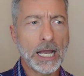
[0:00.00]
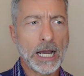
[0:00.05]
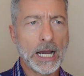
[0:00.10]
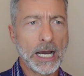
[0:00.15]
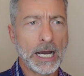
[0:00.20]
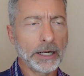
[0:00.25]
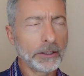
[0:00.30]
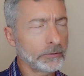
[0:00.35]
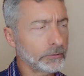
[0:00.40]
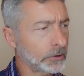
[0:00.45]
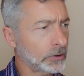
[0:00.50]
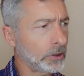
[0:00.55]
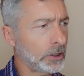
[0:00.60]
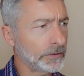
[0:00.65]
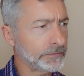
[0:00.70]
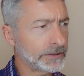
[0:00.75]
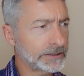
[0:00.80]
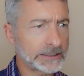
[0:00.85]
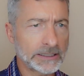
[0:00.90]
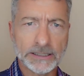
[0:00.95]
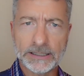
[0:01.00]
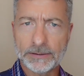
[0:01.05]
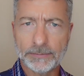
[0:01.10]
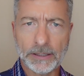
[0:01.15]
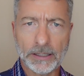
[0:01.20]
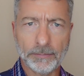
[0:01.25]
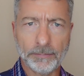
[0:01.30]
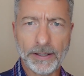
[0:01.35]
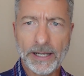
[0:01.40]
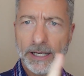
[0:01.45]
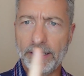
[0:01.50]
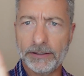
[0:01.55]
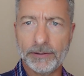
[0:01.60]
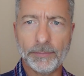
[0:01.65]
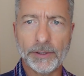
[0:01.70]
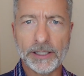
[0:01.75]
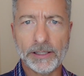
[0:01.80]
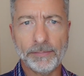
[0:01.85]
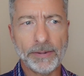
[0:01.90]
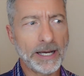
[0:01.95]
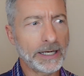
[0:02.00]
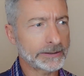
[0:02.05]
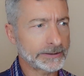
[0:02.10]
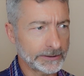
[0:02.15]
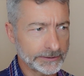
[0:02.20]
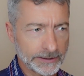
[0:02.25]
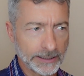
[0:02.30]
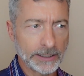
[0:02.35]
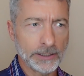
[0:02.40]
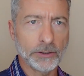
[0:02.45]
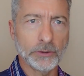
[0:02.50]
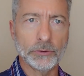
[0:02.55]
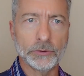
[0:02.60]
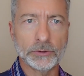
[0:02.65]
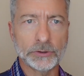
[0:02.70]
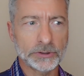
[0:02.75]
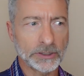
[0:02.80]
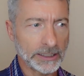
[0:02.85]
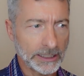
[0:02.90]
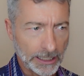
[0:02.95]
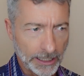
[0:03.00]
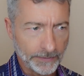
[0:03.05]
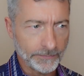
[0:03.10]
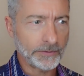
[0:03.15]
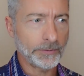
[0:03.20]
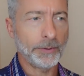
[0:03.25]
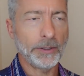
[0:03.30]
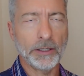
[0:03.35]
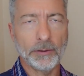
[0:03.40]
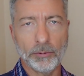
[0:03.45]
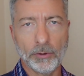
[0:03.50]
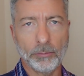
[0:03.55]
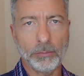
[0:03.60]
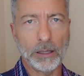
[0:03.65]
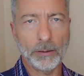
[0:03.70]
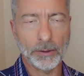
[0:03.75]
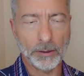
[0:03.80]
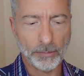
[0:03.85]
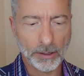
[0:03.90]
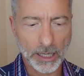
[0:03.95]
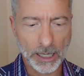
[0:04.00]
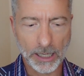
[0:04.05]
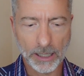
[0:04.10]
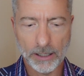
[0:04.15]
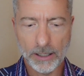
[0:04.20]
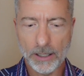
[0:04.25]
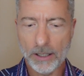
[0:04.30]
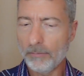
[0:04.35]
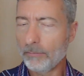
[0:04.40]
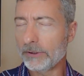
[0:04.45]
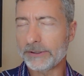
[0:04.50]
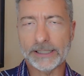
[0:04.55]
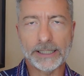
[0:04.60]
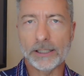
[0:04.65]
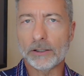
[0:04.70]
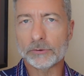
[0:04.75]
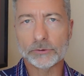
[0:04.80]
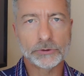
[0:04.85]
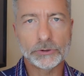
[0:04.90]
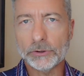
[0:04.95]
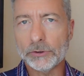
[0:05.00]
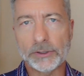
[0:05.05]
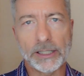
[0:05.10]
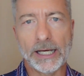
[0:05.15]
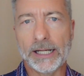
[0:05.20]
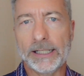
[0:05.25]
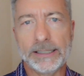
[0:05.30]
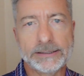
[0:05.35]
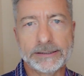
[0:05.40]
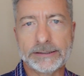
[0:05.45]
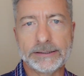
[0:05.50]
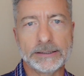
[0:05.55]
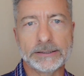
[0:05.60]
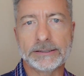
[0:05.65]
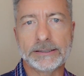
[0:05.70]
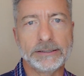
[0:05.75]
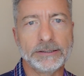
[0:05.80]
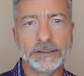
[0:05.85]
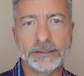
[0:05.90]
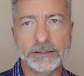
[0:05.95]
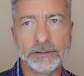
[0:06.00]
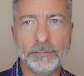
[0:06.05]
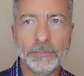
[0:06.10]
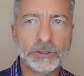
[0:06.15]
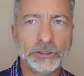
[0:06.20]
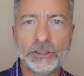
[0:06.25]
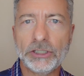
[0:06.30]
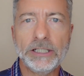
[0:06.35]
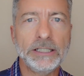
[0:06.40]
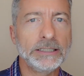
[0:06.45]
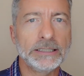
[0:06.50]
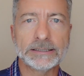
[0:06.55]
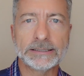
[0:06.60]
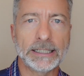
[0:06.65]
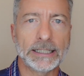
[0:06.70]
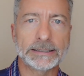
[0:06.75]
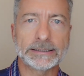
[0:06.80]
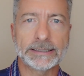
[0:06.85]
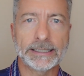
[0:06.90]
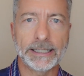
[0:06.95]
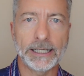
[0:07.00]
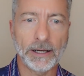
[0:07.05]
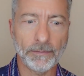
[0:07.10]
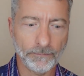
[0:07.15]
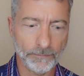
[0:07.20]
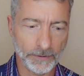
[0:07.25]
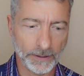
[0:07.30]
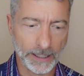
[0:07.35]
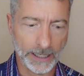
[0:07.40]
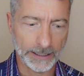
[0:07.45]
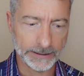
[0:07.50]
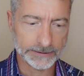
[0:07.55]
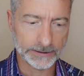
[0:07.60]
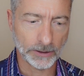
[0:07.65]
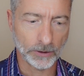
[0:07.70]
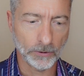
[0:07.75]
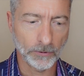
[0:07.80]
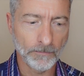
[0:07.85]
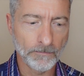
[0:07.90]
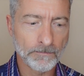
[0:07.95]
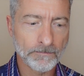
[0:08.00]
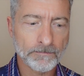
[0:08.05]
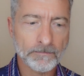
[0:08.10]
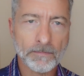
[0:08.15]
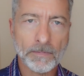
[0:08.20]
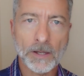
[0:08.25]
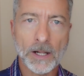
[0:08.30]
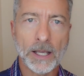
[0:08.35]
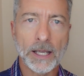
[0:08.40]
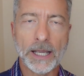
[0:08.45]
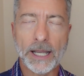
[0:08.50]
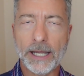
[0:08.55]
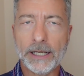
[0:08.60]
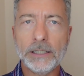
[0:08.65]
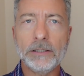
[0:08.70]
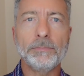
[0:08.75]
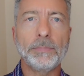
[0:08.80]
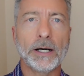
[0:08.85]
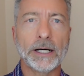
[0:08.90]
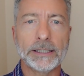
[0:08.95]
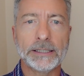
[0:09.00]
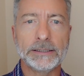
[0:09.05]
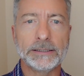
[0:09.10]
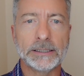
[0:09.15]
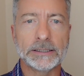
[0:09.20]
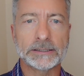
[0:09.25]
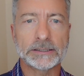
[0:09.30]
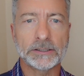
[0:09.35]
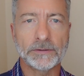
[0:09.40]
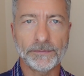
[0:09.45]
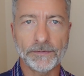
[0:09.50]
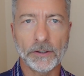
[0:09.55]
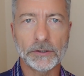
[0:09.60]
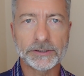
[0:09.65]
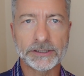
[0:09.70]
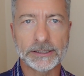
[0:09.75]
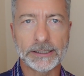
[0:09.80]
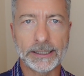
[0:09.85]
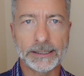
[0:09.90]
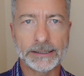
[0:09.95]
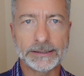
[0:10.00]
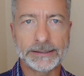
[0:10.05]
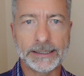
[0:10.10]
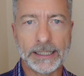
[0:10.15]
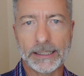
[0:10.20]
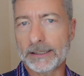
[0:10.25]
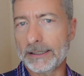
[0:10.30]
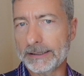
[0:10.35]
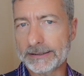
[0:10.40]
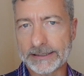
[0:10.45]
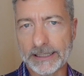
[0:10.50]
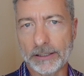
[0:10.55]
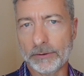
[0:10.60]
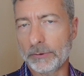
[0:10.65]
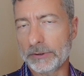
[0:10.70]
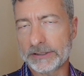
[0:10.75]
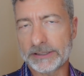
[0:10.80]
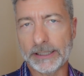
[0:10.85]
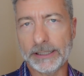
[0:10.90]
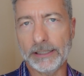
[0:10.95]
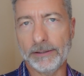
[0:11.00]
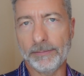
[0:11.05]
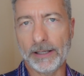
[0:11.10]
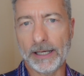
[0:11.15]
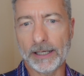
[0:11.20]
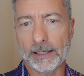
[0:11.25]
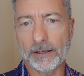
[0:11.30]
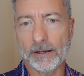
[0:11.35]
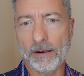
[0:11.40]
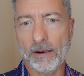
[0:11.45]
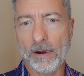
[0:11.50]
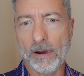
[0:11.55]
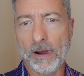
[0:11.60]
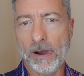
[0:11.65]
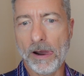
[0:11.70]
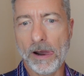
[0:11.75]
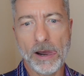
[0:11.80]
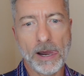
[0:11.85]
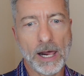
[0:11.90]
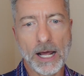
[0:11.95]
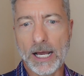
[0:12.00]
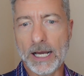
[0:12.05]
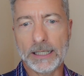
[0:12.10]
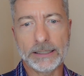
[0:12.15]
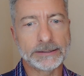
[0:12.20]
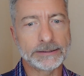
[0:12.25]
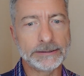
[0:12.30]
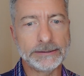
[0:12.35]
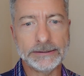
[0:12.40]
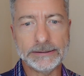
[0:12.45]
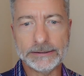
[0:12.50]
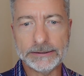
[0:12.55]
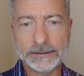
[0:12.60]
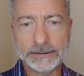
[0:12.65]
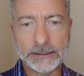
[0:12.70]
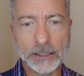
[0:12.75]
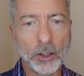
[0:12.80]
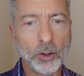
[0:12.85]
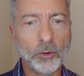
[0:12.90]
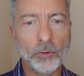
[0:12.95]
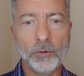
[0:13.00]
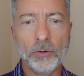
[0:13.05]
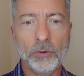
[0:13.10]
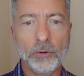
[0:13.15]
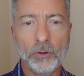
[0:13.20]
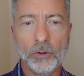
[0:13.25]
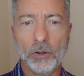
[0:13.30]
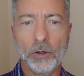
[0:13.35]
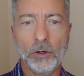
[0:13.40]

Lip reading: I don't recall if there's anything about paying the money back that they used and gave to people, blah, blah, blah. But they don't do that. It's just, the machine is not set up for that. So anybody that's defaulted on a debt, let's say it was Citibank, Citibank